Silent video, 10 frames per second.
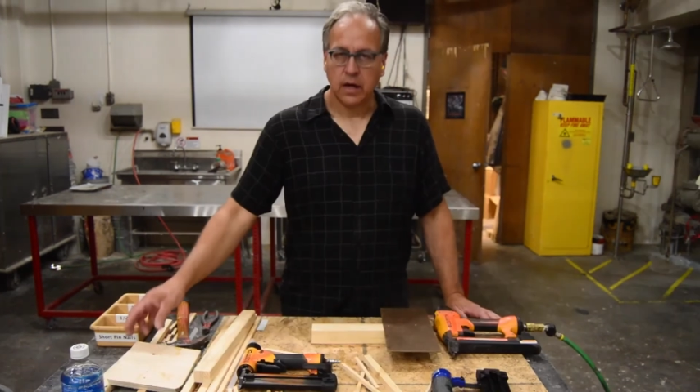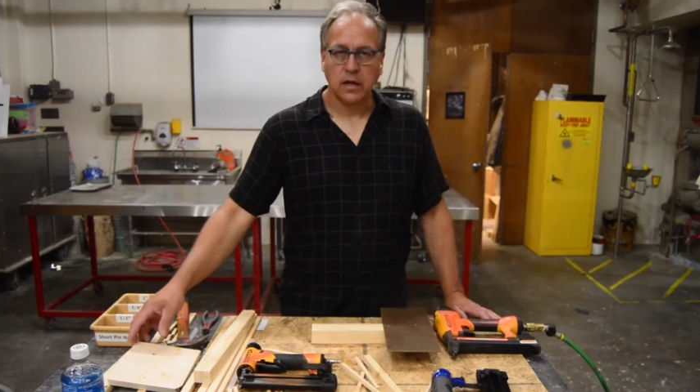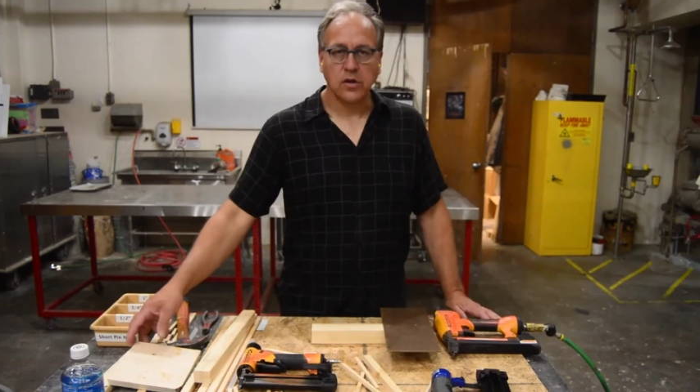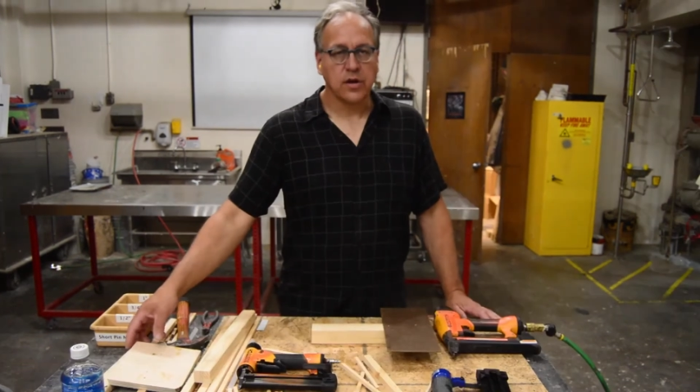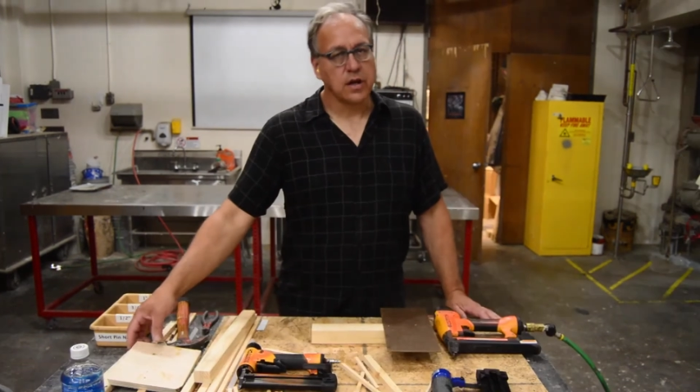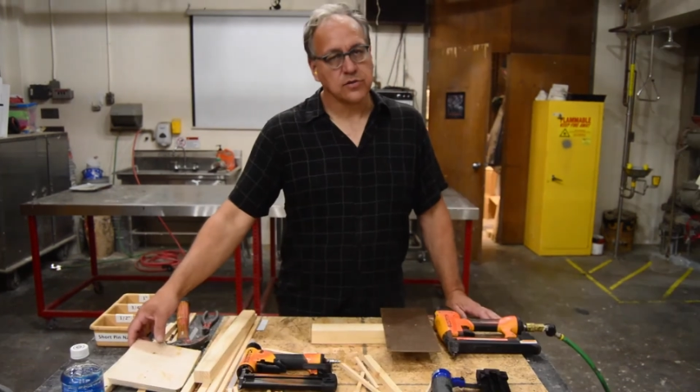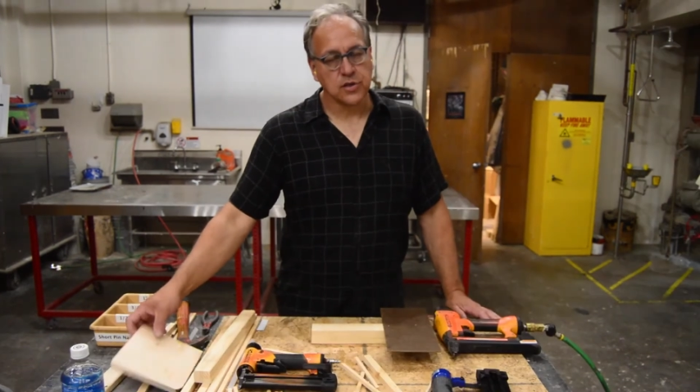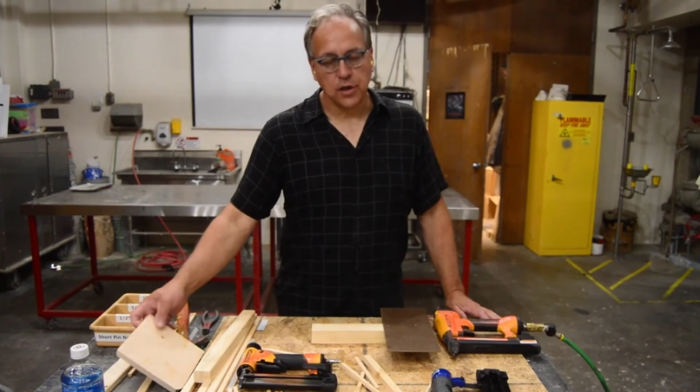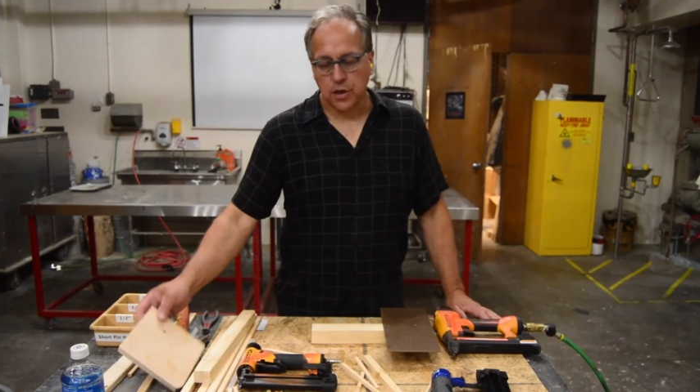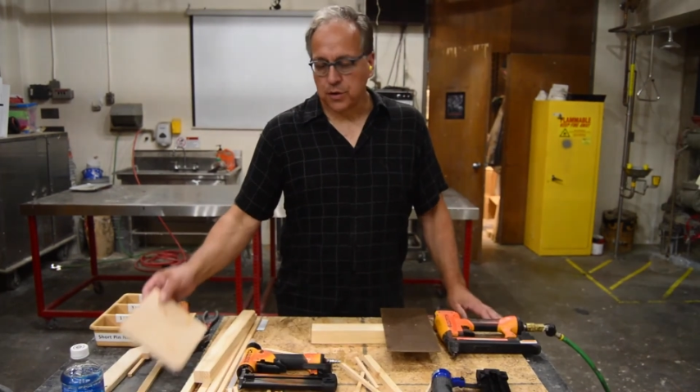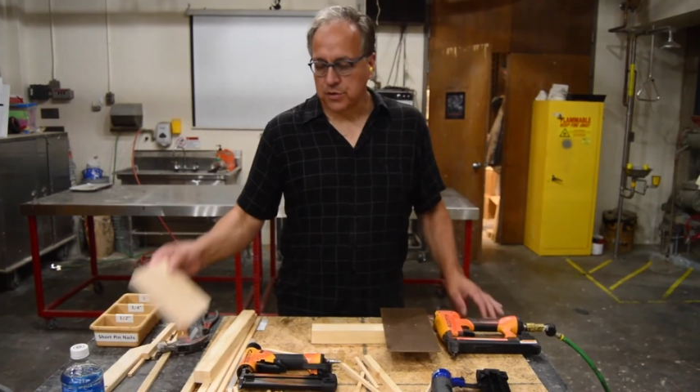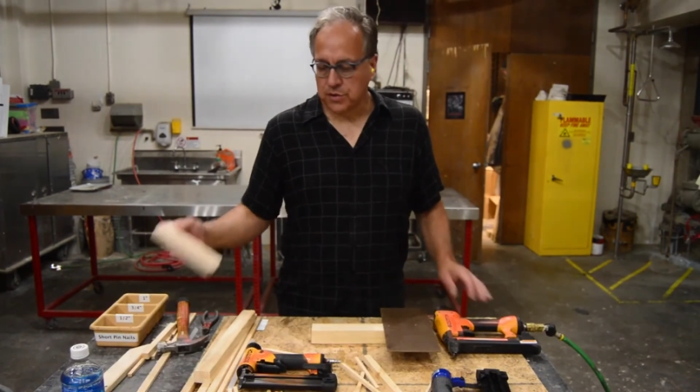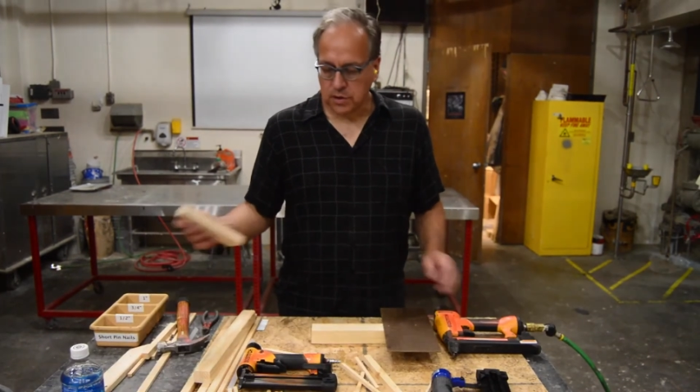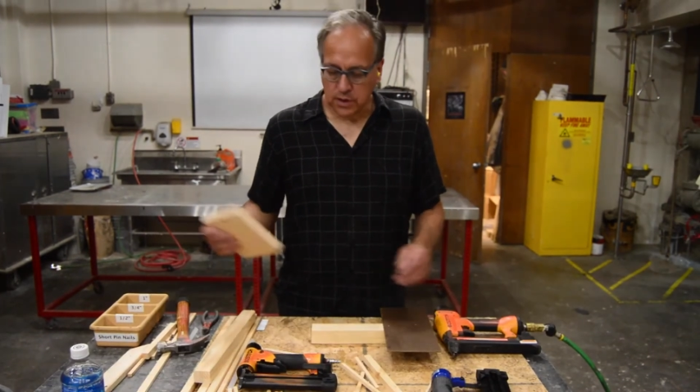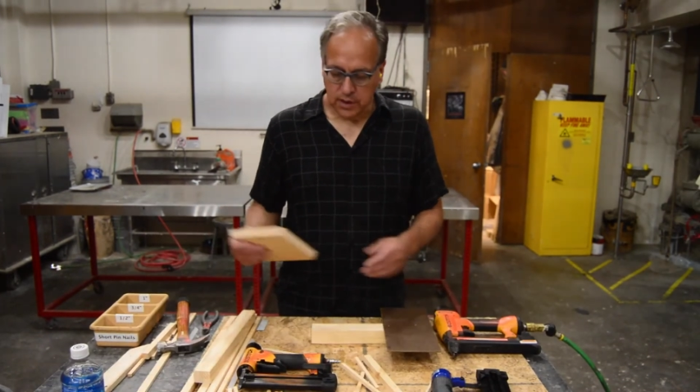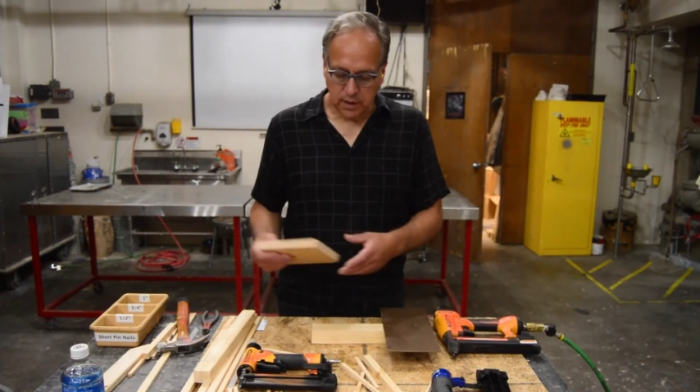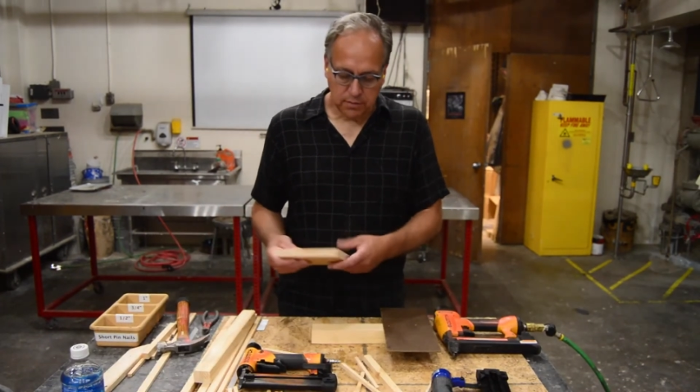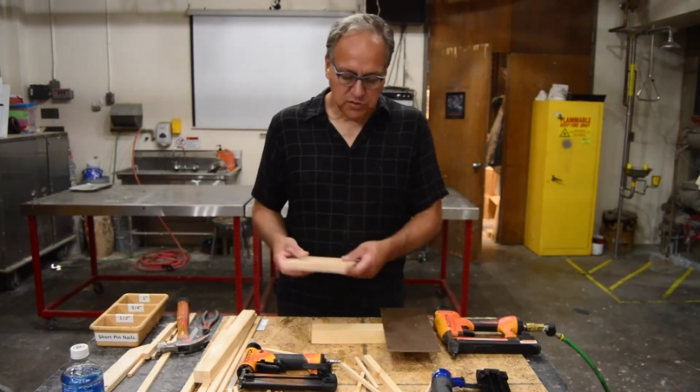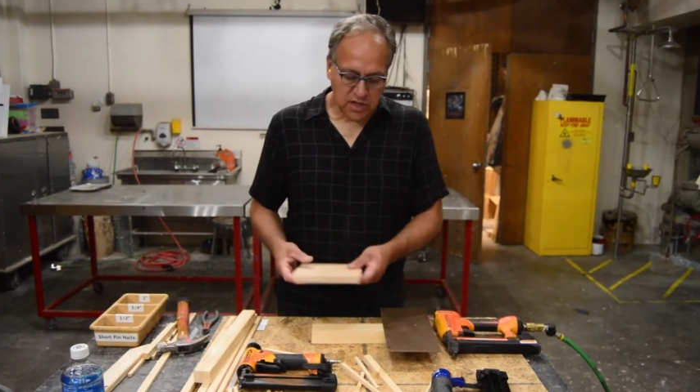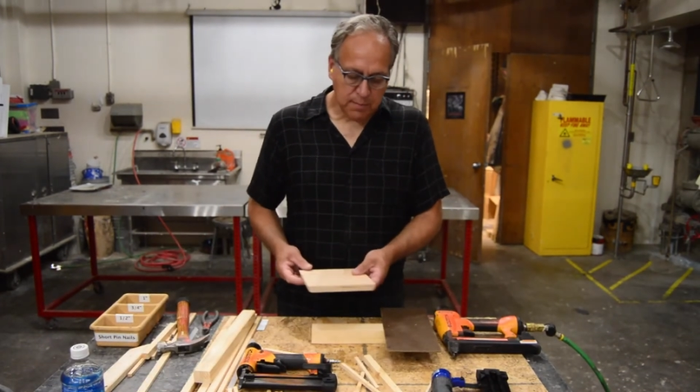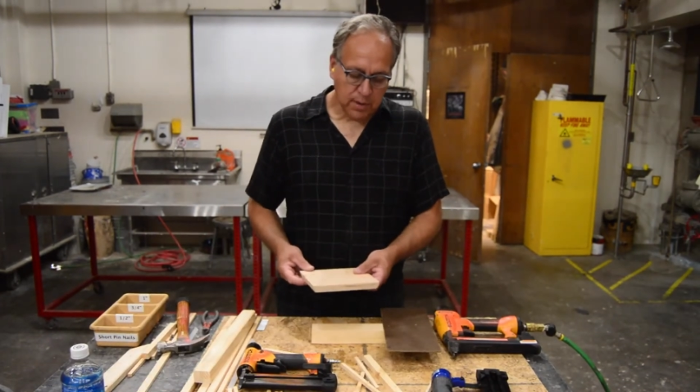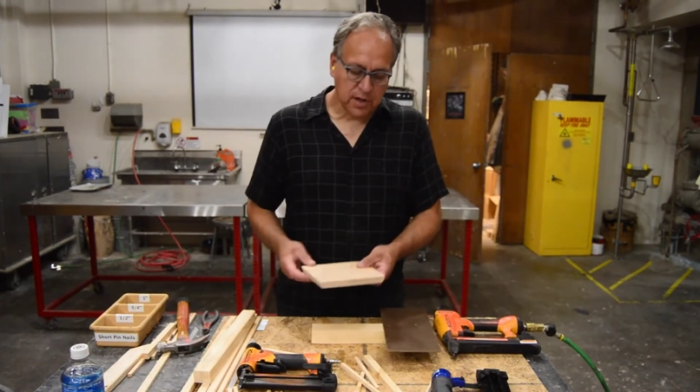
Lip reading: You can also use the stapler